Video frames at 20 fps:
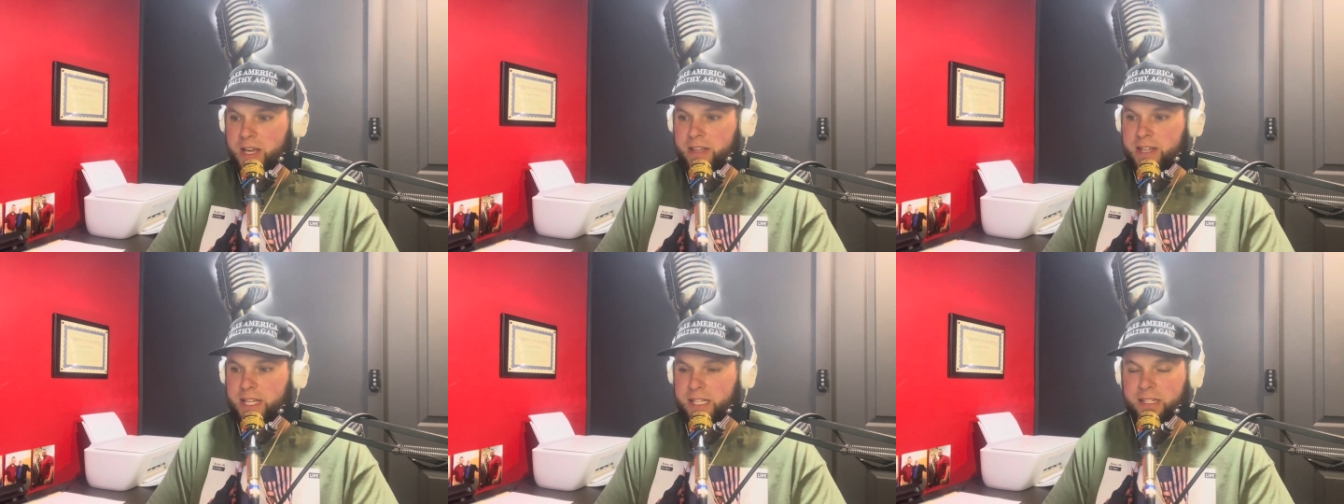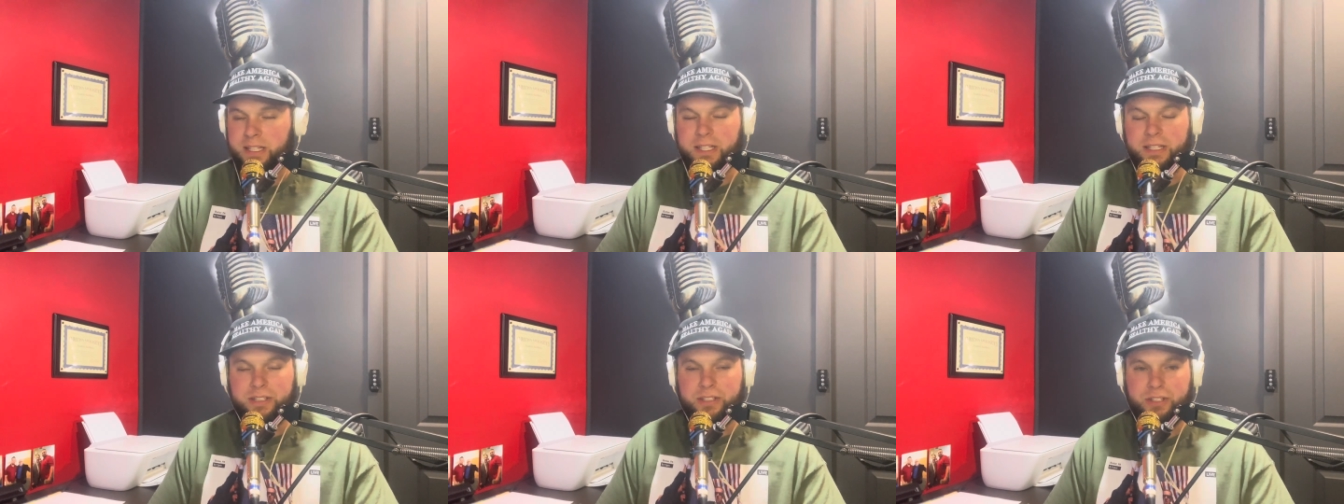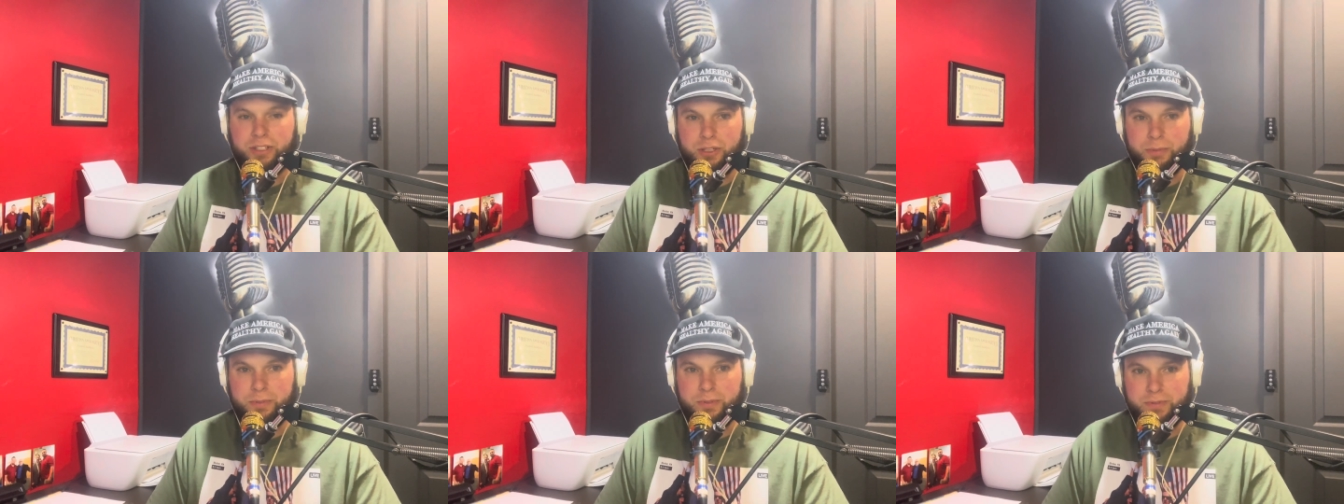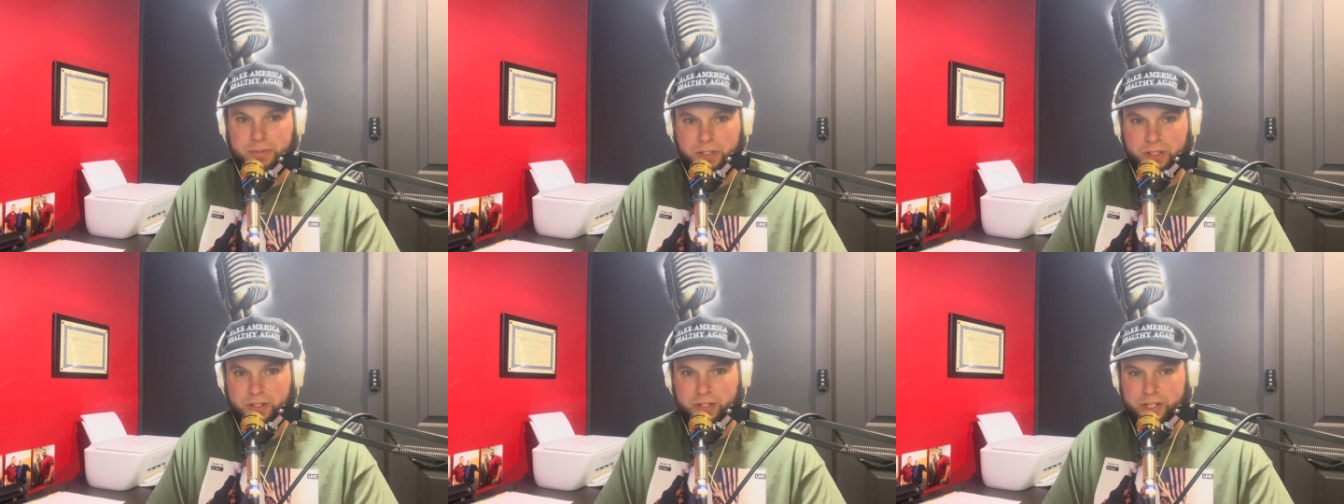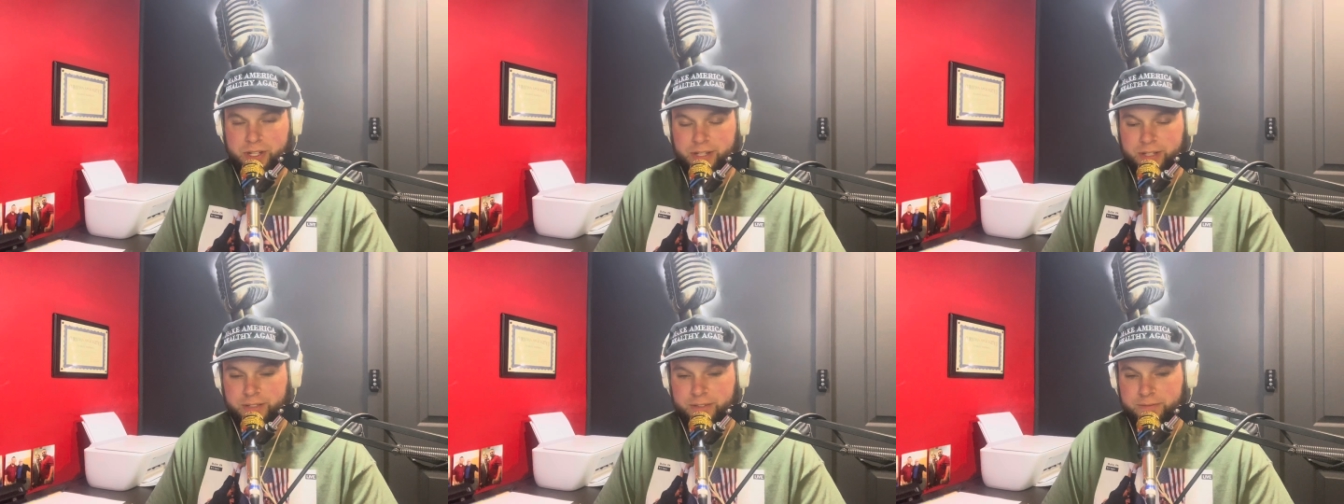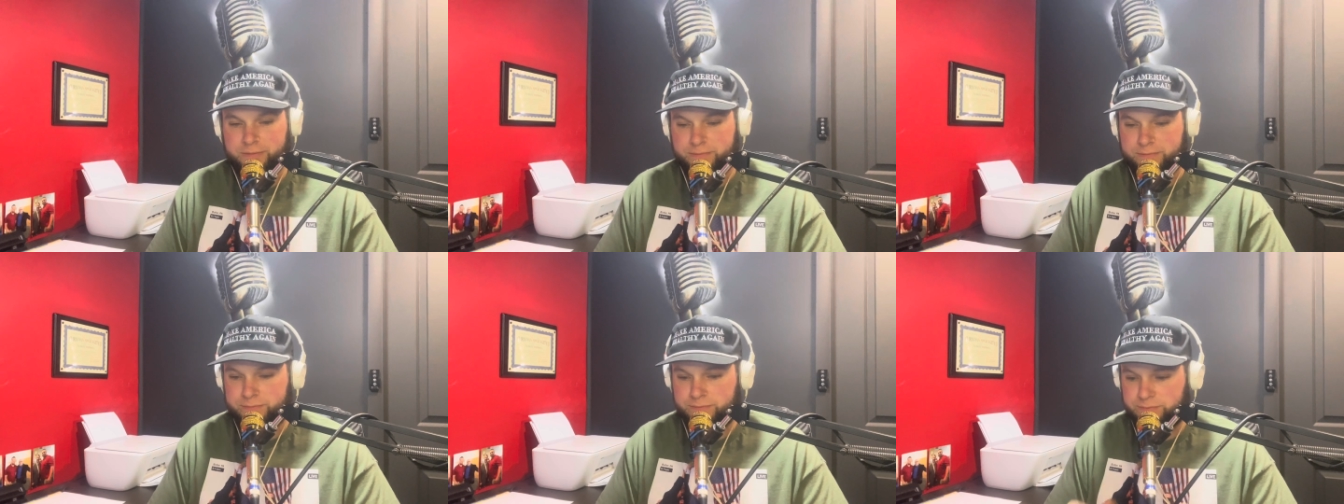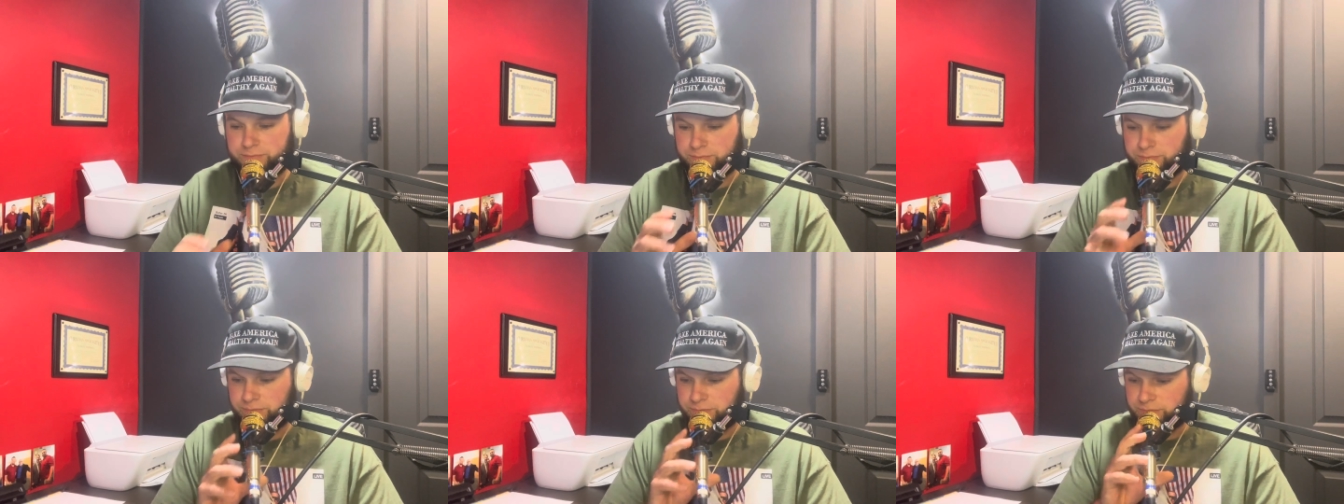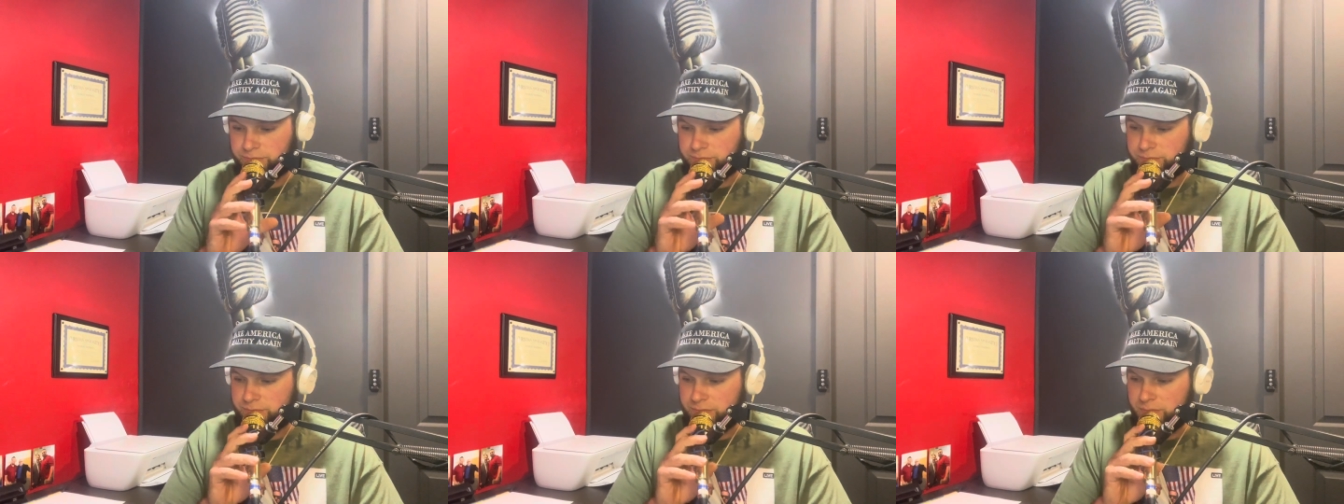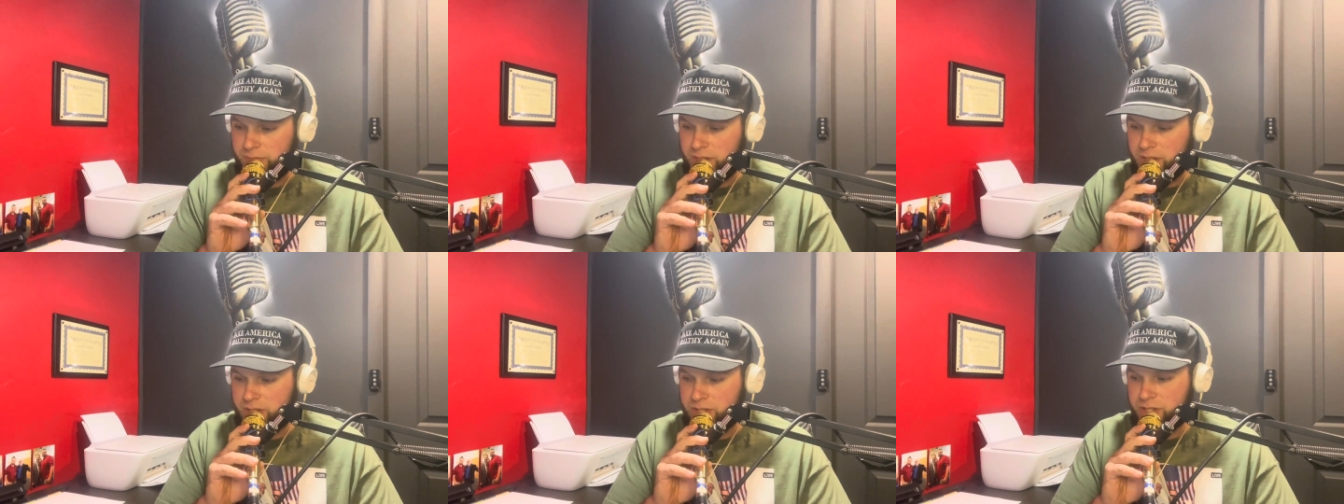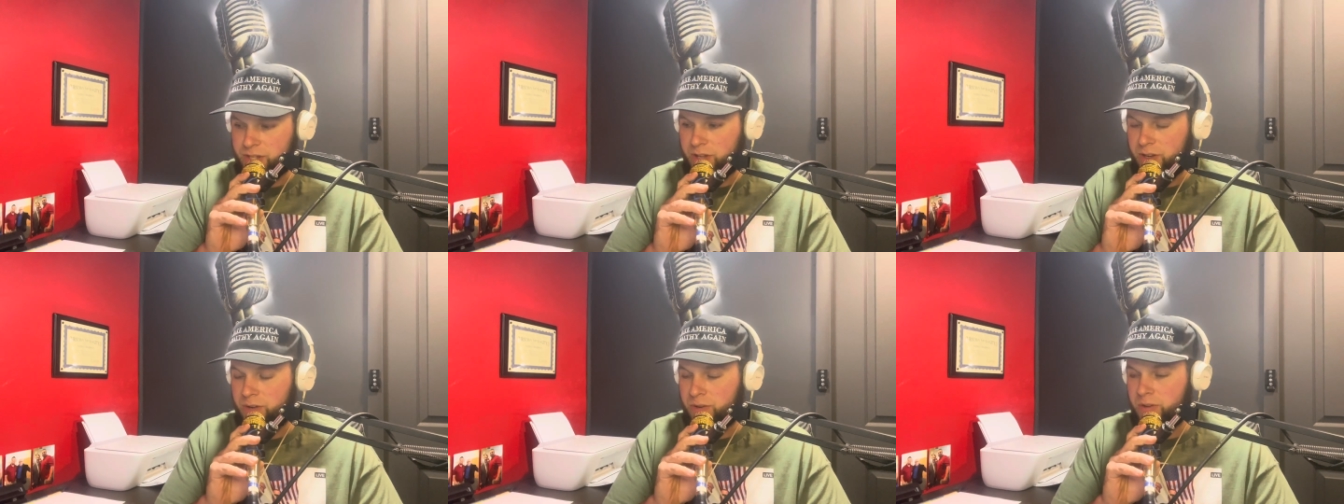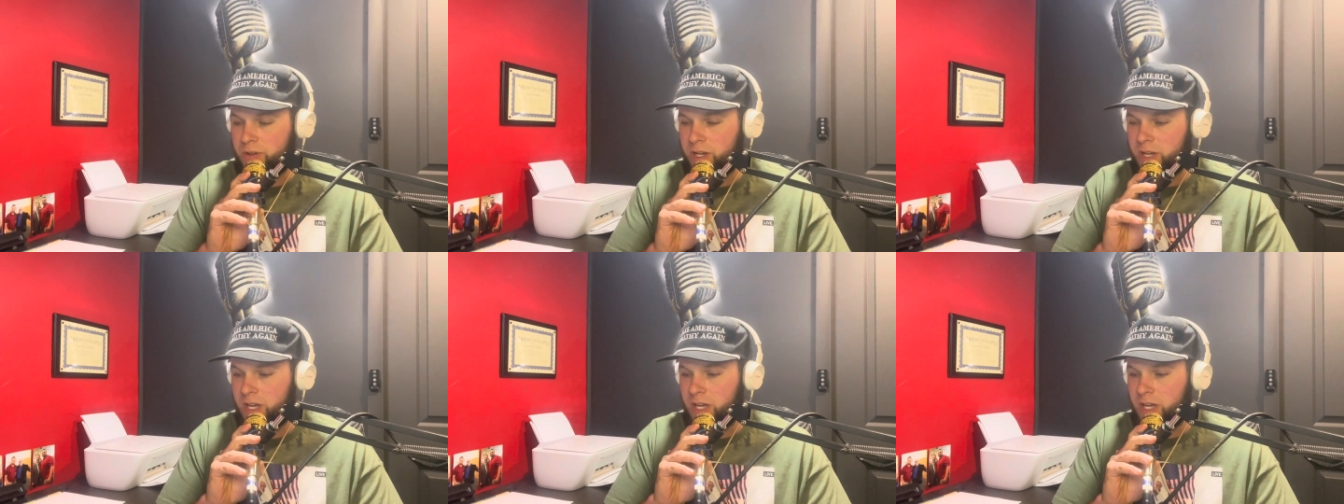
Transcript: that lead to human flourishing. So,